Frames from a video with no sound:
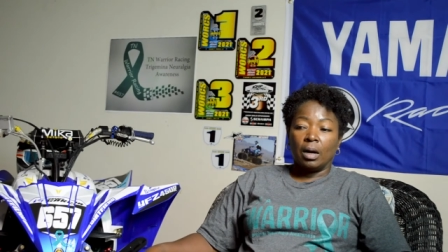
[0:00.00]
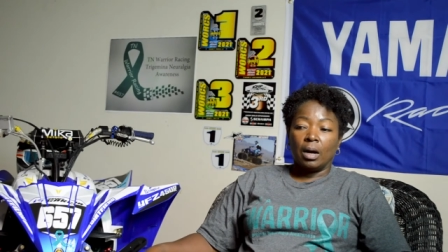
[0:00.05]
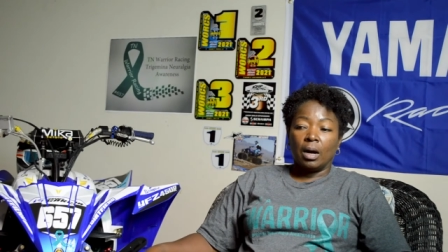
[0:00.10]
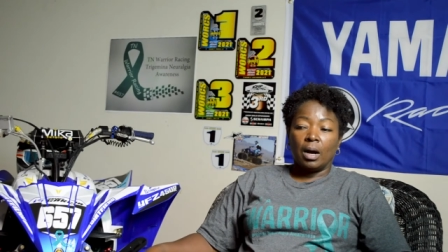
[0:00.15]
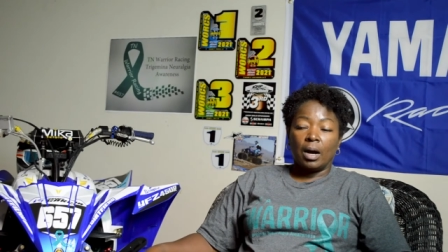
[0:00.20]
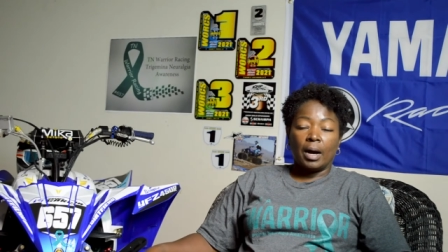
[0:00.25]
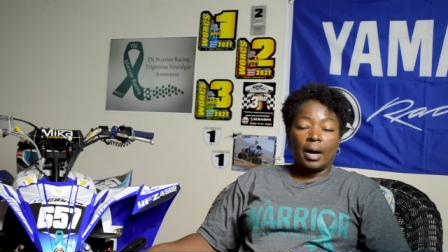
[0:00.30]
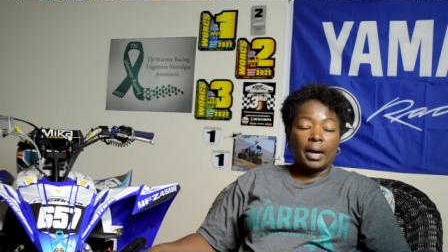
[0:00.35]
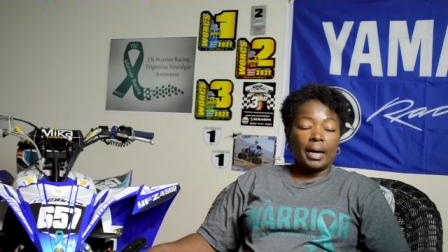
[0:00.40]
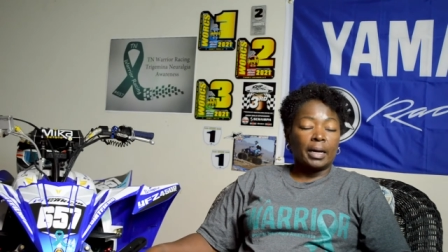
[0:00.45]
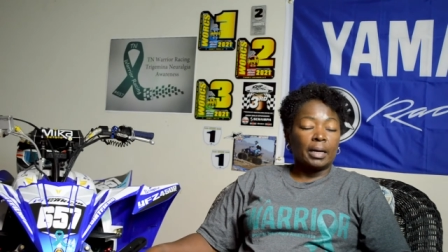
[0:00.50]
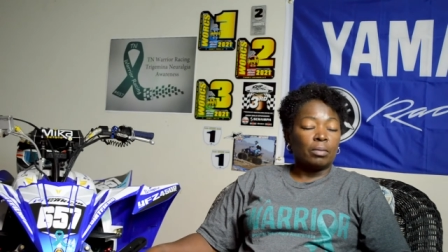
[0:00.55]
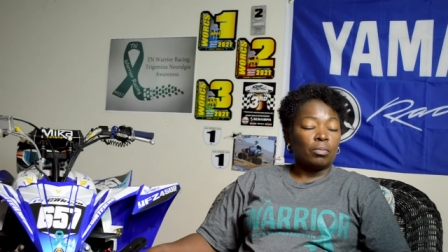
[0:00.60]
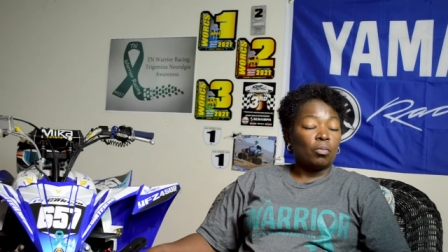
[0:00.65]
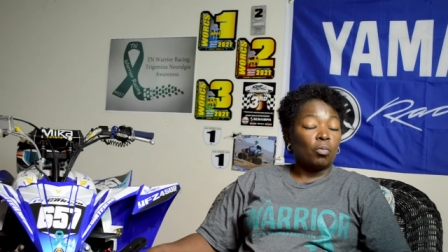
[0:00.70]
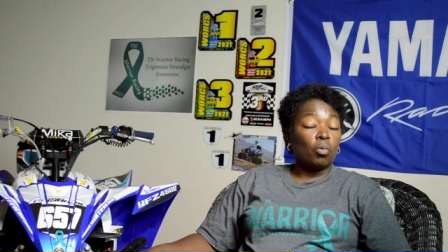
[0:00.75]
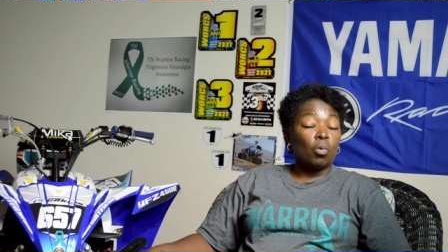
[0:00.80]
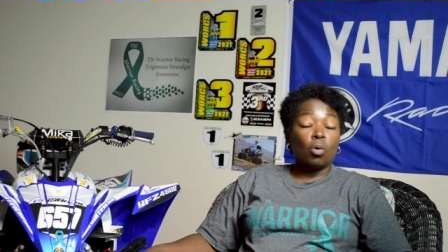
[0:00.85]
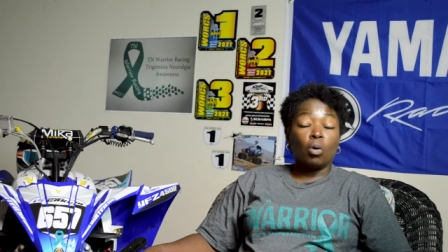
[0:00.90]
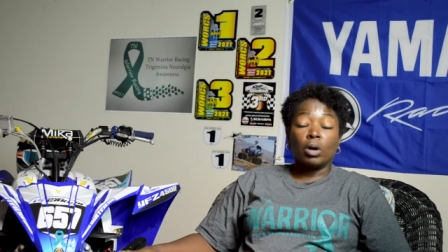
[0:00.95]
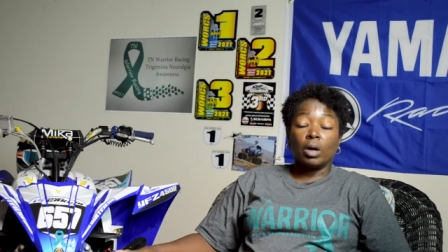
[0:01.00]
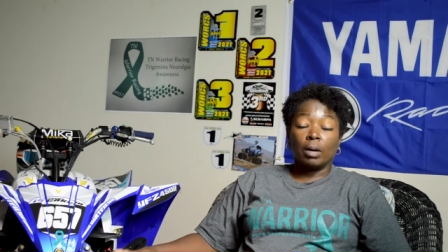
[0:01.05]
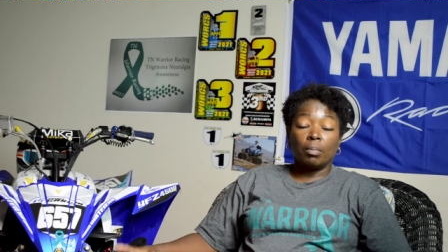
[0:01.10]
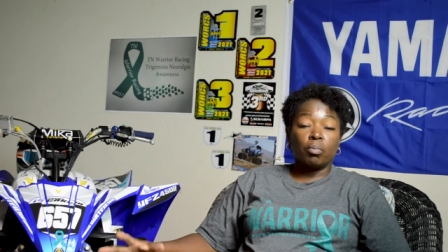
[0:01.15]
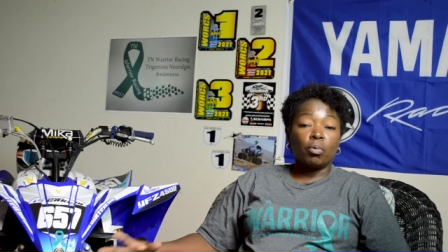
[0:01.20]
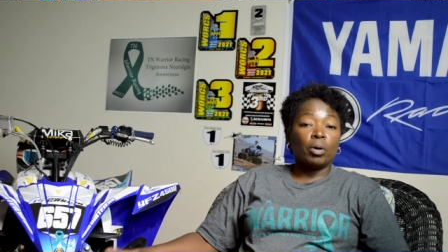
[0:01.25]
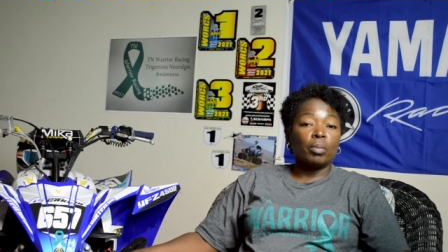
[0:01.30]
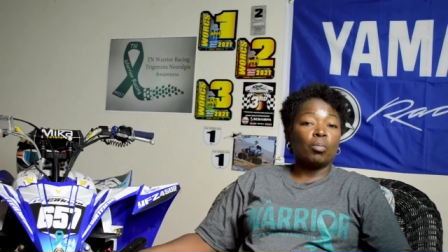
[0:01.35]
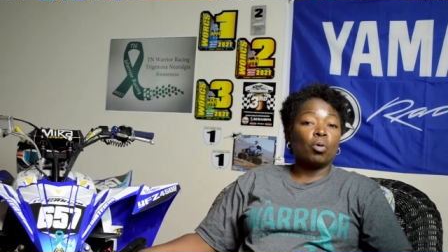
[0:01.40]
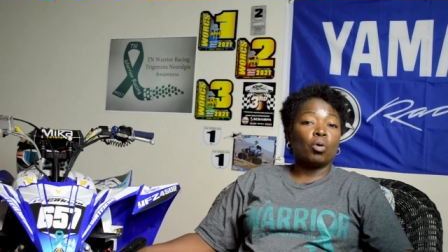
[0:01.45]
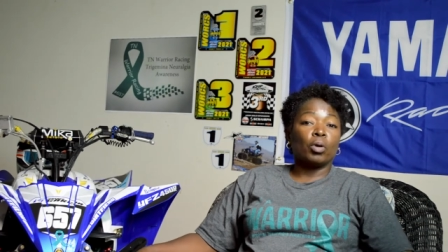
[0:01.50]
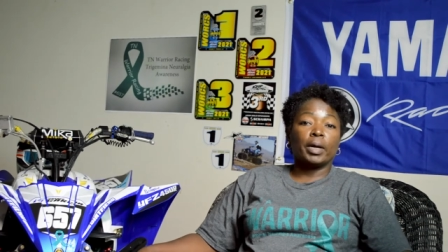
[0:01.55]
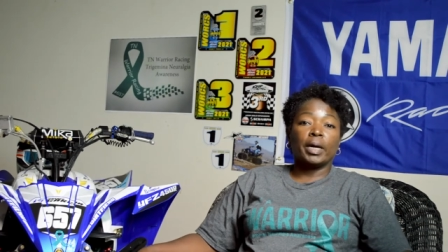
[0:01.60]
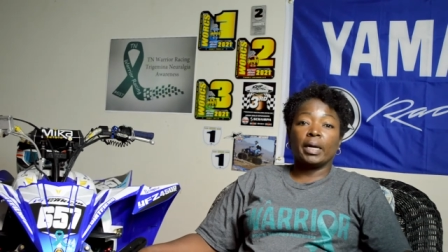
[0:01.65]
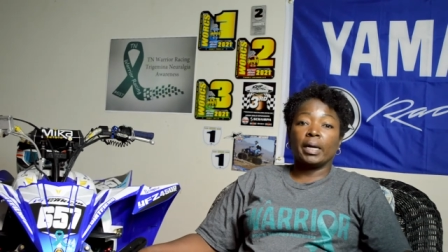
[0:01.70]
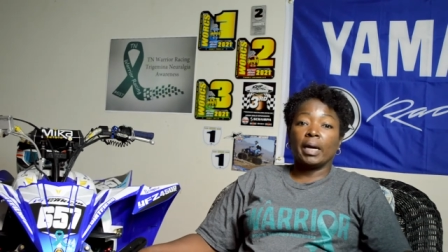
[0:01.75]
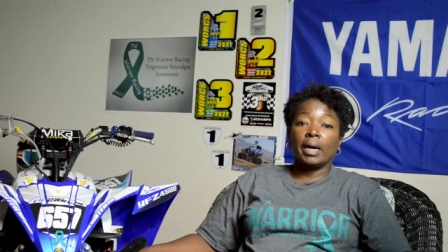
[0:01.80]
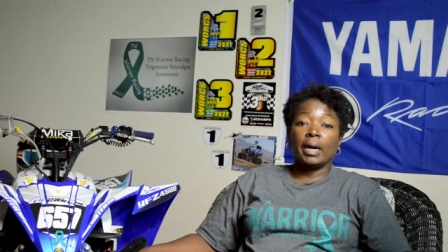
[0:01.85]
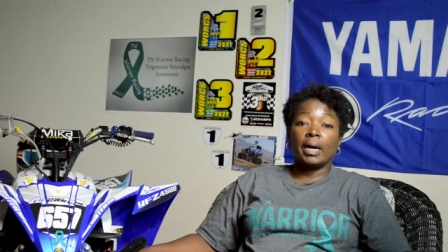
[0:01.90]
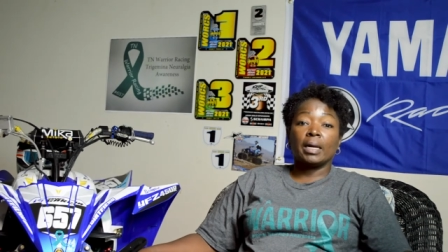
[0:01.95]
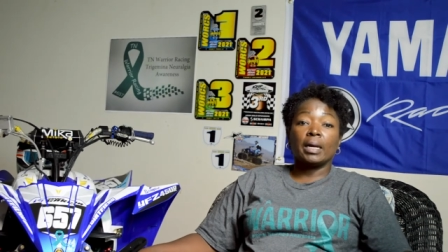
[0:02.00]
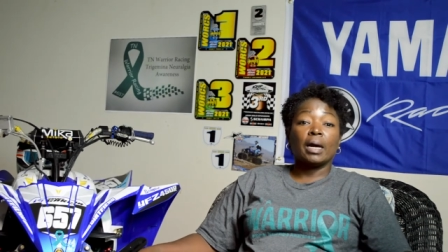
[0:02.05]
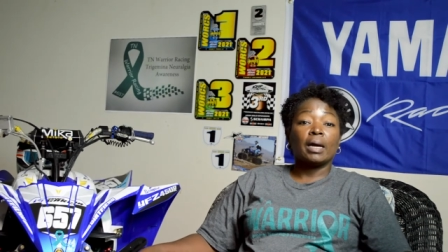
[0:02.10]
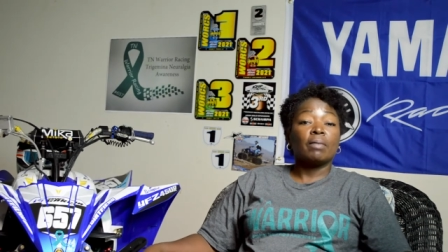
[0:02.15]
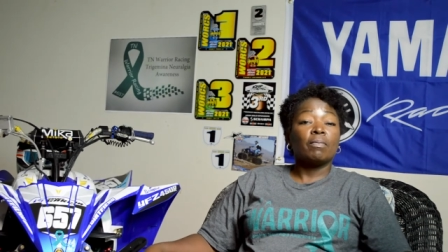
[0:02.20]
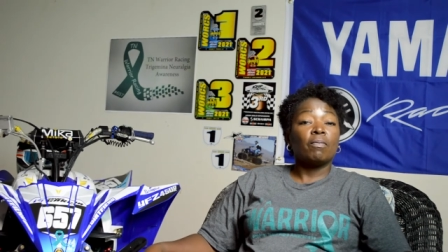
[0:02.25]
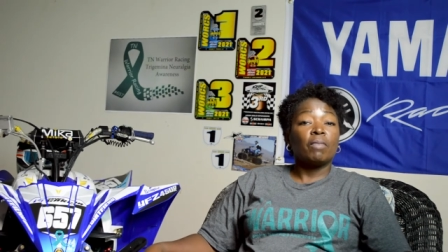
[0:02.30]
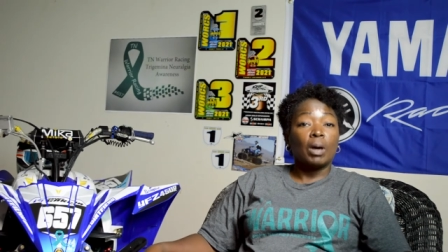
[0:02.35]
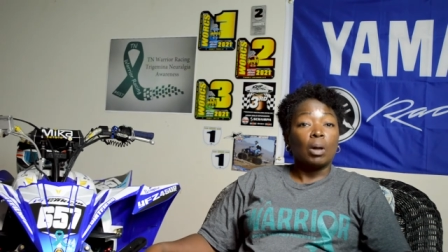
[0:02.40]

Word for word: I woke up one morning and I